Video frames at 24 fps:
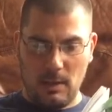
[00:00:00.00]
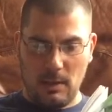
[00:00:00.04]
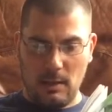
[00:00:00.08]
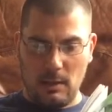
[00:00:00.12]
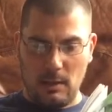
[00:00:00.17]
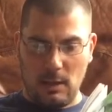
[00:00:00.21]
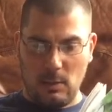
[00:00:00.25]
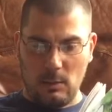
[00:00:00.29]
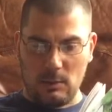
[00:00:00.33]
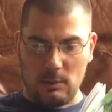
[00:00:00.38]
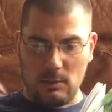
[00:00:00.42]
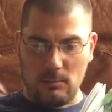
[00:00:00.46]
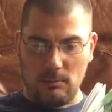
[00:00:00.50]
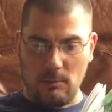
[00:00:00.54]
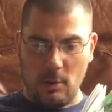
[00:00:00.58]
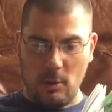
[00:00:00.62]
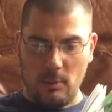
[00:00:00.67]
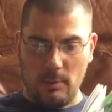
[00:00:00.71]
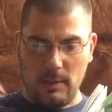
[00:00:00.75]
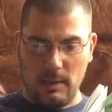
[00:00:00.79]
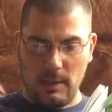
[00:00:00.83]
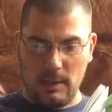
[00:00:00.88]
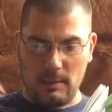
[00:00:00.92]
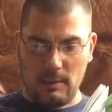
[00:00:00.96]
There was a
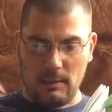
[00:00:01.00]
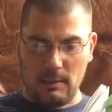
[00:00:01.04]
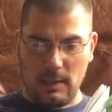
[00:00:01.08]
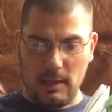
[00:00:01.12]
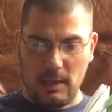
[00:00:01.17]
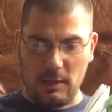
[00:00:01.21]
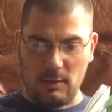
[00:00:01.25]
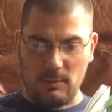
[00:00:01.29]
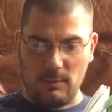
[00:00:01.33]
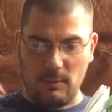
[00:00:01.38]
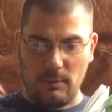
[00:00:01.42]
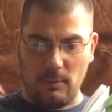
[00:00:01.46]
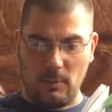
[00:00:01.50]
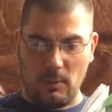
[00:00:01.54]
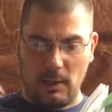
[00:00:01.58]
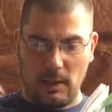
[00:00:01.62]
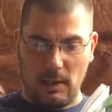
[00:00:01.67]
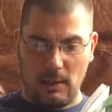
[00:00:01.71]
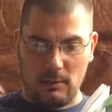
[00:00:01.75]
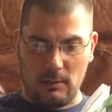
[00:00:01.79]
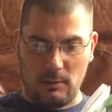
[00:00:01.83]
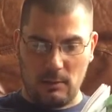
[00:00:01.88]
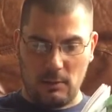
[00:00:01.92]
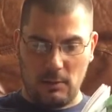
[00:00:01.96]
moment hesitation before the
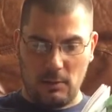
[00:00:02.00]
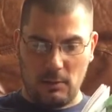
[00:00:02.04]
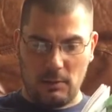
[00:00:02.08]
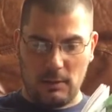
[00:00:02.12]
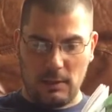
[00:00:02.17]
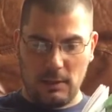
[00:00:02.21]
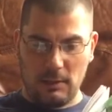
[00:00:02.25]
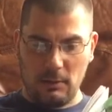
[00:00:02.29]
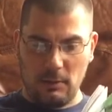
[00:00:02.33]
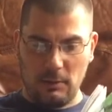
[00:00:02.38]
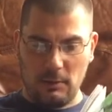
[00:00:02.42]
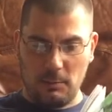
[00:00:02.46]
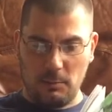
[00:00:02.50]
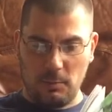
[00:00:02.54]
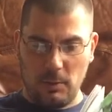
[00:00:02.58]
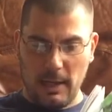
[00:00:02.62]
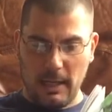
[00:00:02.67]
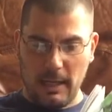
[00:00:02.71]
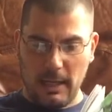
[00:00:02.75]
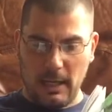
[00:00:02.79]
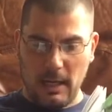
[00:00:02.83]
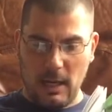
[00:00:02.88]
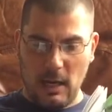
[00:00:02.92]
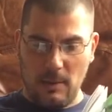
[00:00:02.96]
answer. Your signal is
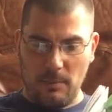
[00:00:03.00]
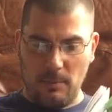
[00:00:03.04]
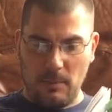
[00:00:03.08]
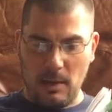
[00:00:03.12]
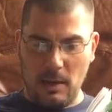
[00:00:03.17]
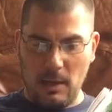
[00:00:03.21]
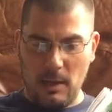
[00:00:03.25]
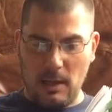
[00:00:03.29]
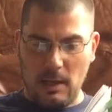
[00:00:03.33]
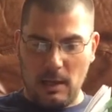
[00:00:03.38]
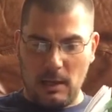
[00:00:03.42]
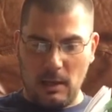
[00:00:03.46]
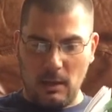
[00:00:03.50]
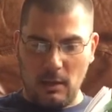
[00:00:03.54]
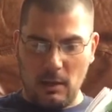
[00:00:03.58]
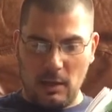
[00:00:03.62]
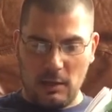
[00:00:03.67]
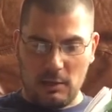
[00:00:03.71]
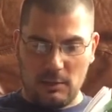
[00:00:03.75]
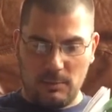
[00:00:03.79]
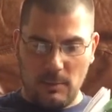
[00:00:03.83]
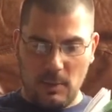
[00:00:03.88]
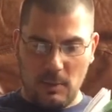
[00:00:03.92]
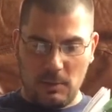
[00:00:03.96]
breaking up, and I
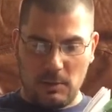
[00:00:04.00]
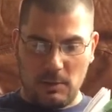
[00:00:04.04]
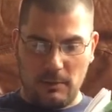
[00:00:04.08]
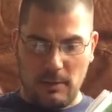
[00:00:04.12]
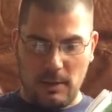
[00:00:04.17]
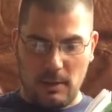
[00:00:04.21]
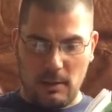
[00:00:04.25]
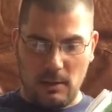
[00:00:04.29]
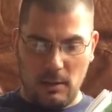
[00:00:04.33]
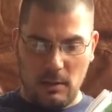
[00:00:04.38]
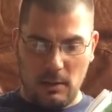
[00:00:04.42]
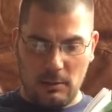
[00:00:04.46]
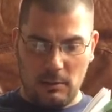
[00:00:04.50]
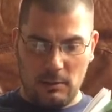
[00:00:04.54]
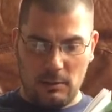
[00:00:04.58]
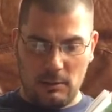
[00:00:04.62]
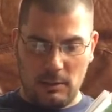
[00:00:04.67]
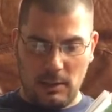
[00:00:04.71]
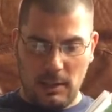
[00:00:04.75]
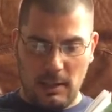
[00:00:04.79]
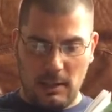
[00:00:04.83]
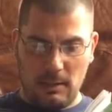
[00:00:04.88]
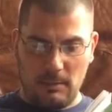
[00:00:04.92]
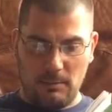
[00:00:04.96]
lost most of it.
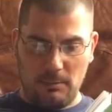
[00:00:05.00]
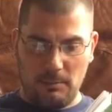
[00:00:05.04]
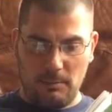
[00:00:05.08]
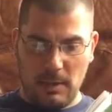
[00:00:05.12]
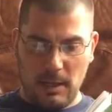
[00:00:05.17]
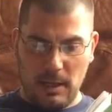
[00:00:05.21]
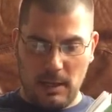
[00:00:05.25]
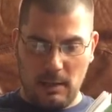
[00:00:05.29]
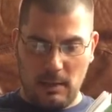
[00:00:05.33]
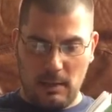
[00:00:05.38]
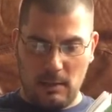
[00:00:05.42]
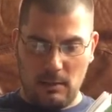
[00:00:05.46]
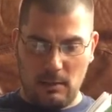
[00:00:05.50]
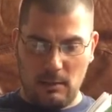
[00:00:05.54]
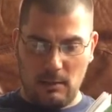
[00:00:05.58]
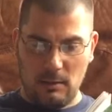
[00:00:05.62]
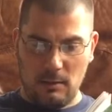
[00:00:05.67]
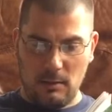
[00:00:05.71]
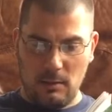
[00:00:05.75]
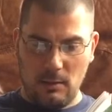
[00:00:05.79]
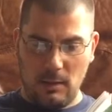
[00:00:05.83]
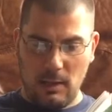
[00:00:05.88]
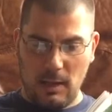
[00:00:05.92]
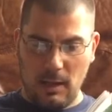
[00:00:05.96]
Understand, pilot,
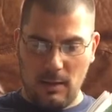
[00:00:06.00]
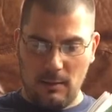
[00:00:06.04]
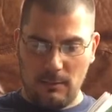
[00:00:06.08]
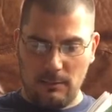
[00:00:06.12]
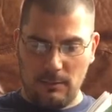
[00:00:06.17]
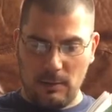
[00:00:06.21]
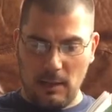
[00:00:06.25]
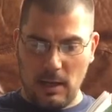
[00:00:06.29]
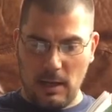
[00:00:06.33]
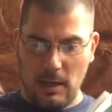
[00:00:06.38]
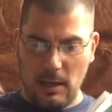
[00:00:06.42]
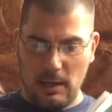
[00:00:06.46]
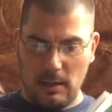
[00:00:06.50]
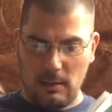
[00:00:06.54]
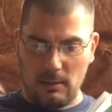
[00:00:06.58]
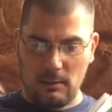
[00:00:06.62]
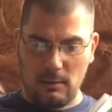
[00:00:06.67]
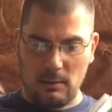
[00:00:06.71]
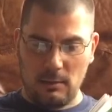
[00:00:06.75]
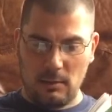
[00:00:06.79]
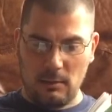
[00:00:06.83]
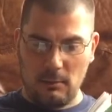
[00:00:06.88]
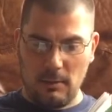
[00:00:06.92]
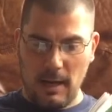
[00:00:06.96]
you can't fly.
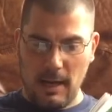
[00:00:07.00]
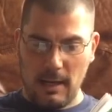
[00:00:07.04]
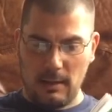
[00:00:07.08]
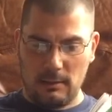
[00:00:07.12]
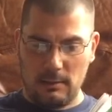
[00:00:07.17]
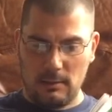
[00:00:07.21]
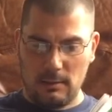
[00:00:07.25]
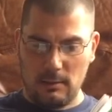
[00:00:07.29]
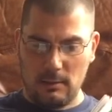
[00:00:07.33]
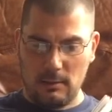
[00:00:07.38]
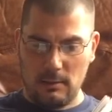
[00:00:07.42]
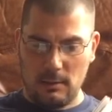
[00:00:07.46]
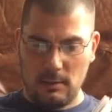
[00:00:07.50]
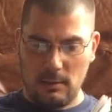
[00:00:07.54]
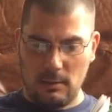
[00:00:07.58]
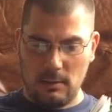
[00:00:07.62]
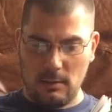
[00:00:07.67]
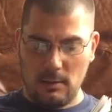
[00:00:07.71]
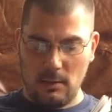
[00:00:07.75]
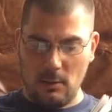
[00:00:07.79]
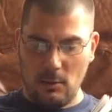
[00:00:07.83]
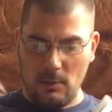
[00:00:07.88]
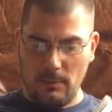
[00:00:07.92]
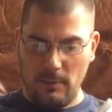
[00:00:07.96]
Correct.
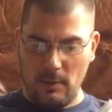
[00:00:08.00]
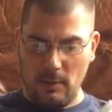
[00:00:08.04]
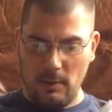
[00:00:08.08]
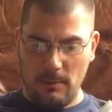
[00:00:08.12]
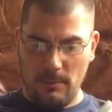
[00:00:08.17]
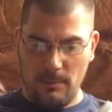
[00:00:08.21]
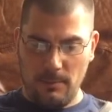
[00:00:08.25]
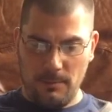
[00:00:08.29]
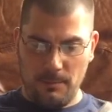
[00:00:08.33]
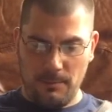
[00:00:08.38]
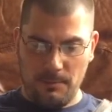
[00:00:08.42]
Over?